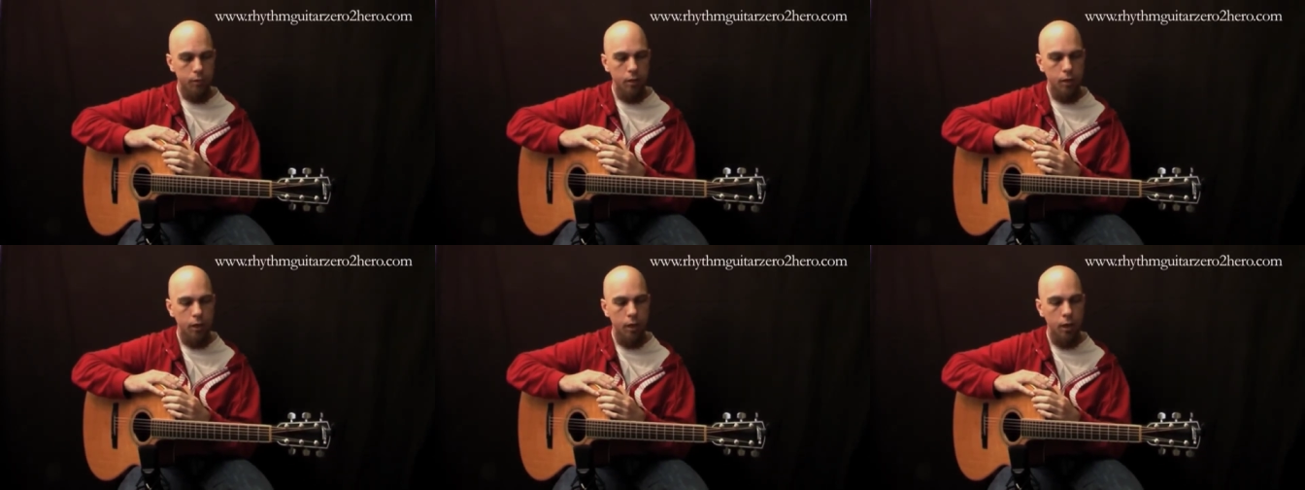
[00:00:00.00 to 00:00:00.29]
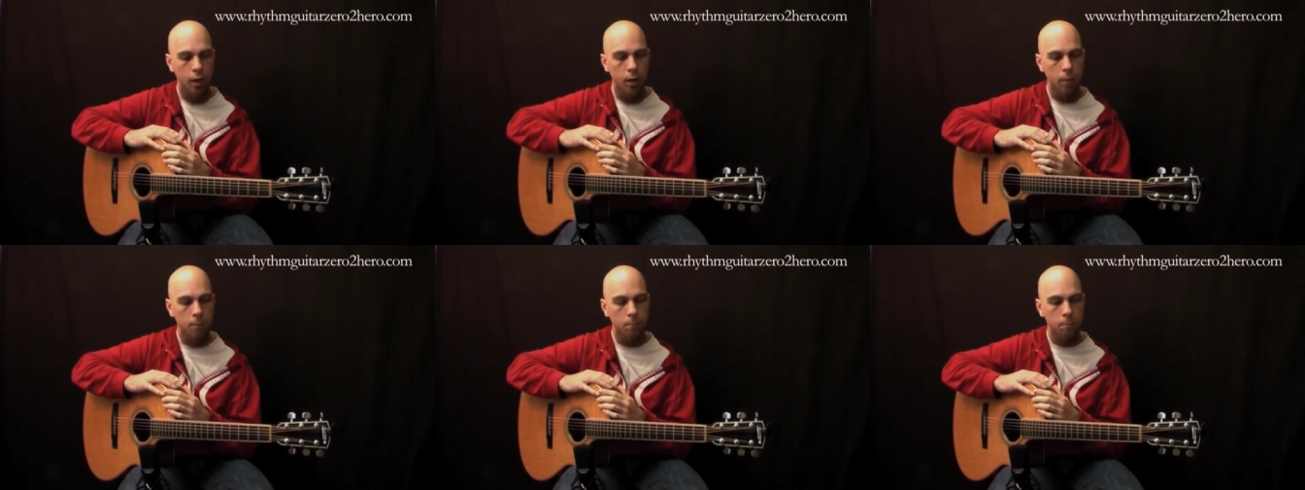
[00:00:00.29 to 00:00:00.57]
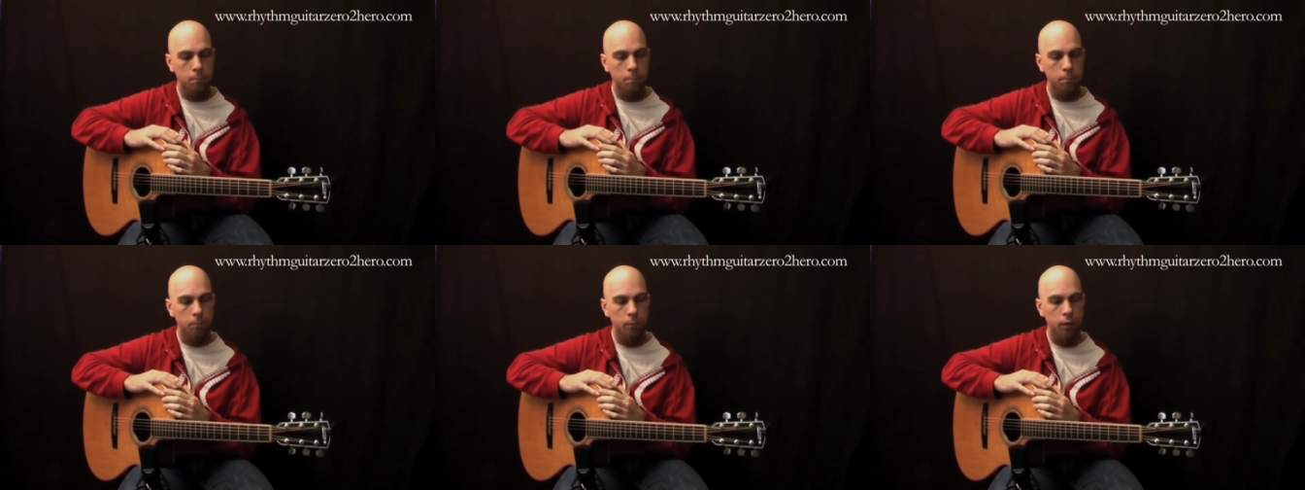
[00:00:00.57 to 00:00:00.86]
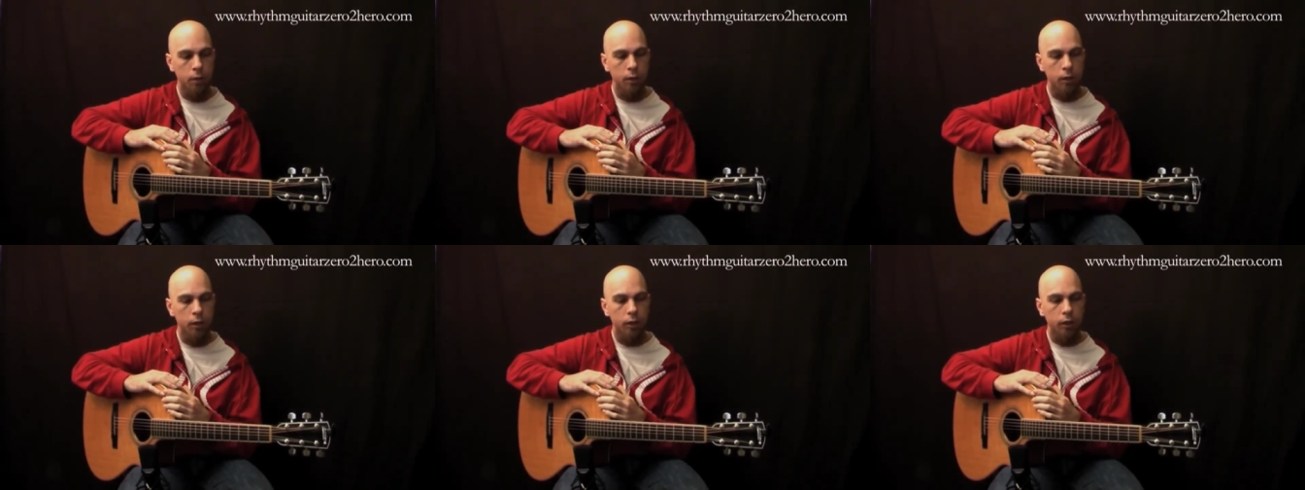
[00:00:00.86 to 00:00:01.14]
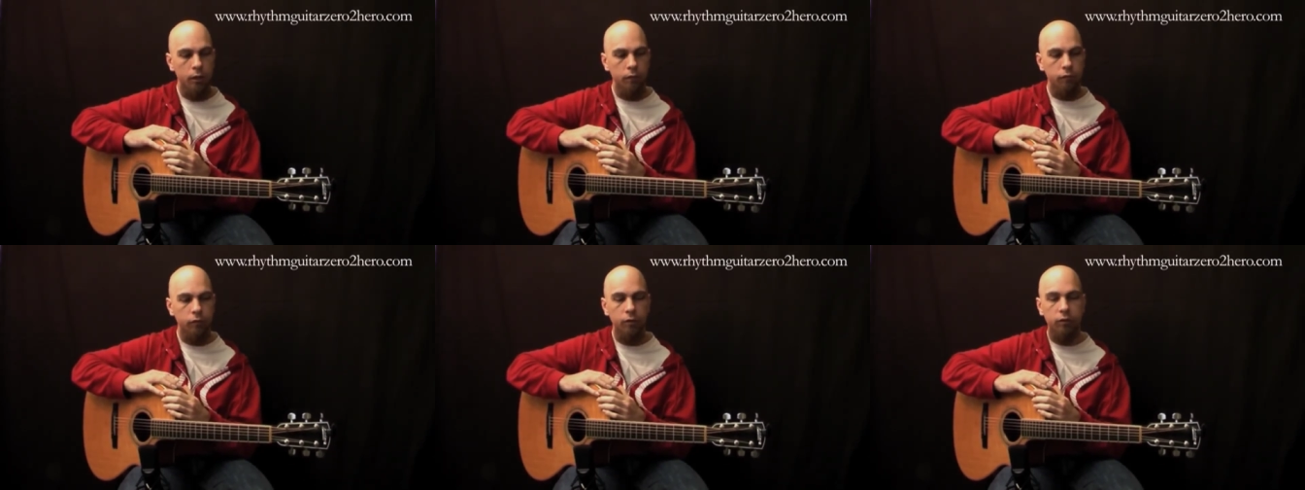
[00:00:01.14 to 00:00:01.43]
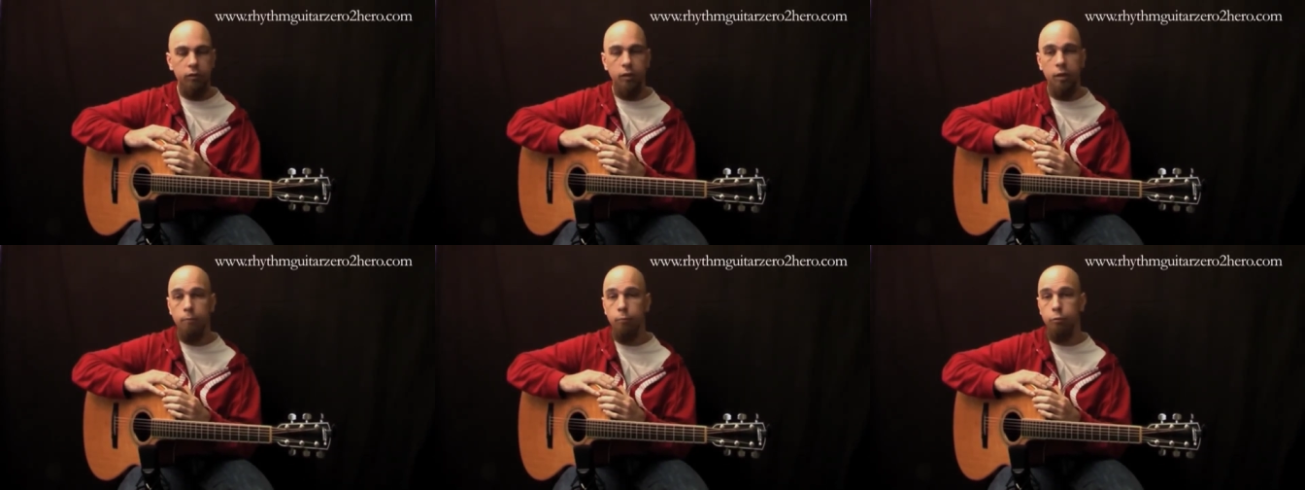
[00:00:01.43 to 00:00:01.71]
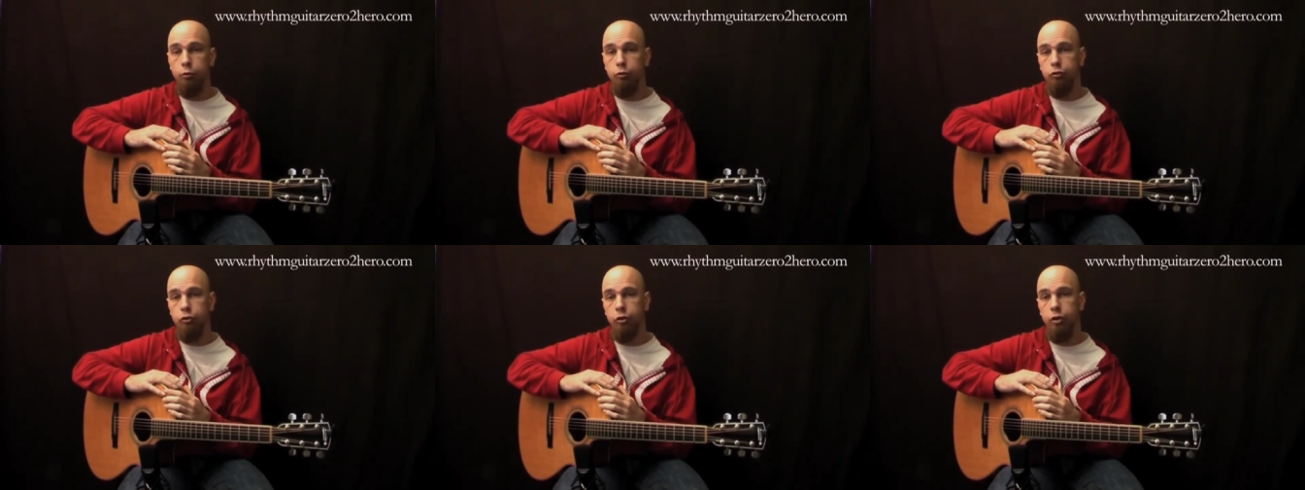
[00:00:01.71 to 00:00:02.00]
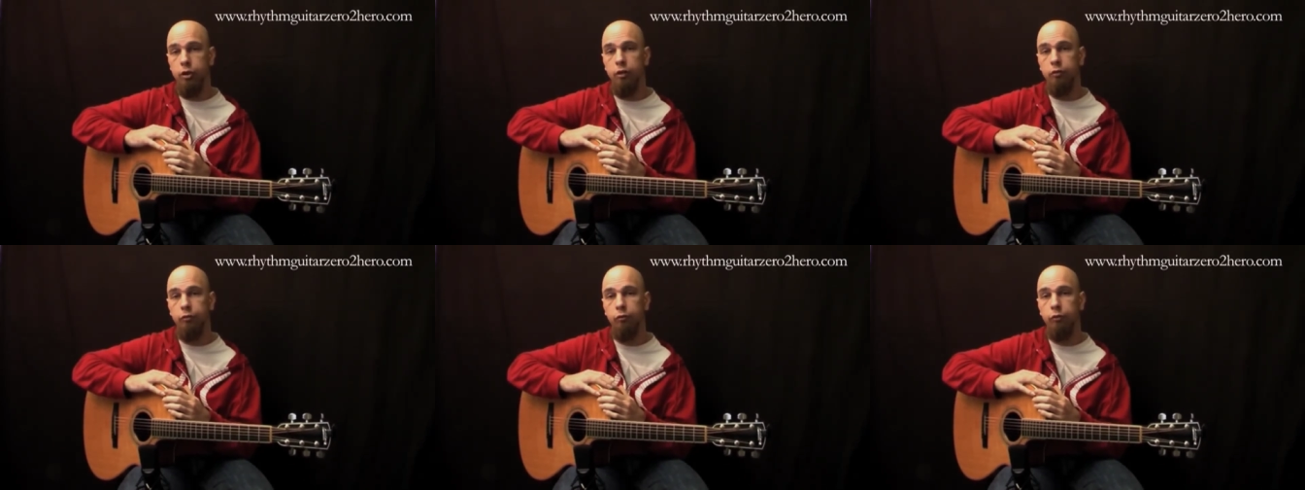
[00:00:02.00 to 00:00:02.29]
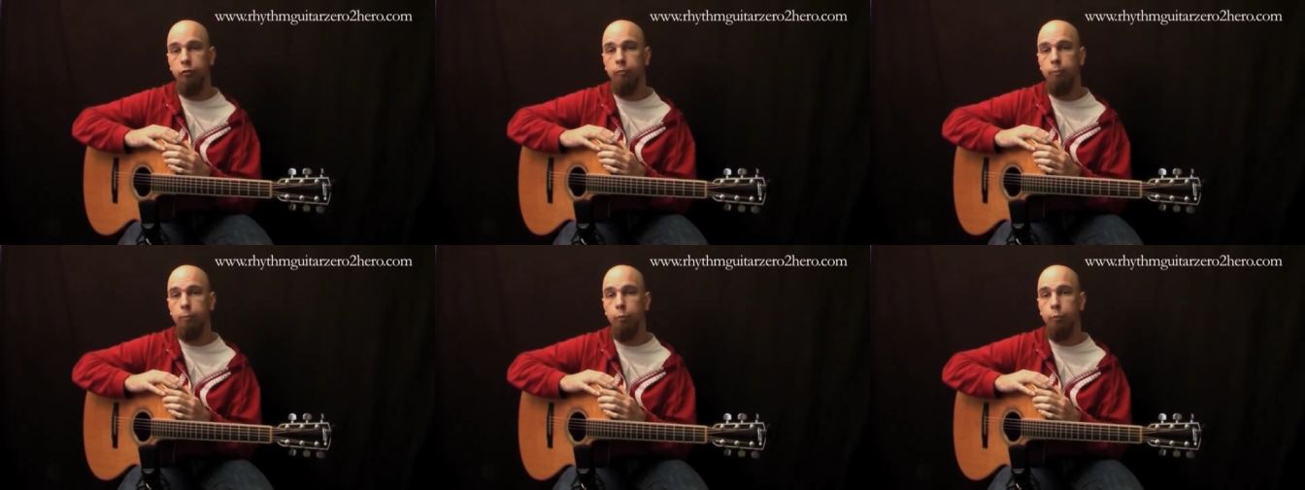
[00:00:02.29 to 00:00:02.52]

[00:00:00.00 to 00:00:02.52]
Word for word: um, if the temperature is not